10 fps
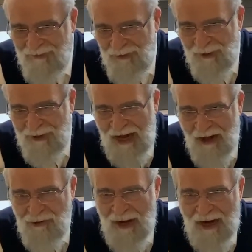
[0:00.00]
You are
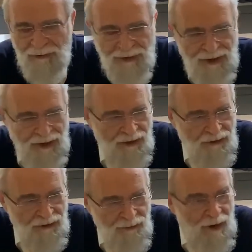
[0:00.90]
now grounding
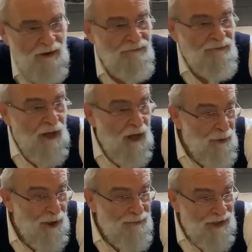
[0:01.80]
ground
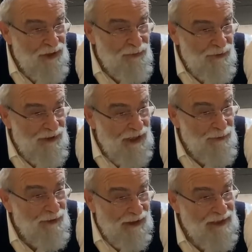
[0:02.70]
flour. That's what
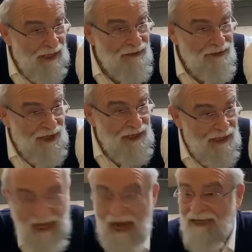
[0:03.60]
Chazal say. The
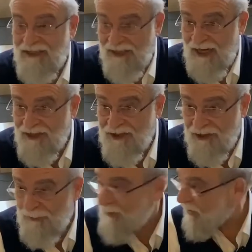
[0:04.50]
God said,
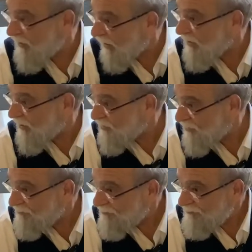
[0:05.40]
says with the
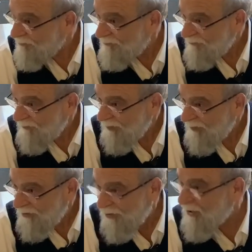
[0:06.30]
Titus.
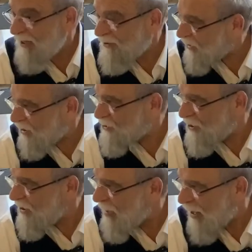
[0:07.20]
You're not
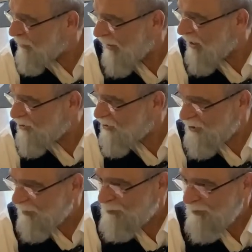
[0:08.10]
touching my
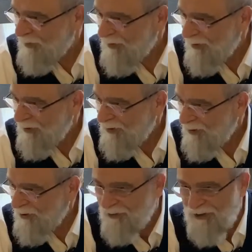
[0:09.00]
relationship.
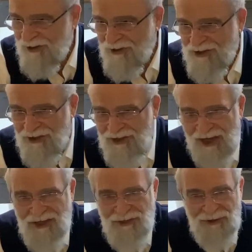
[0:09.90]
You're only touching the
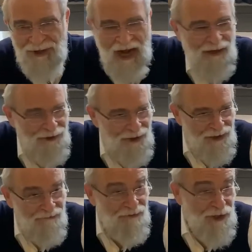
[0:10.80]
externalities,
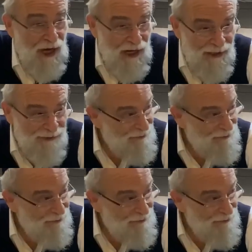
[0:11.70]
the facade.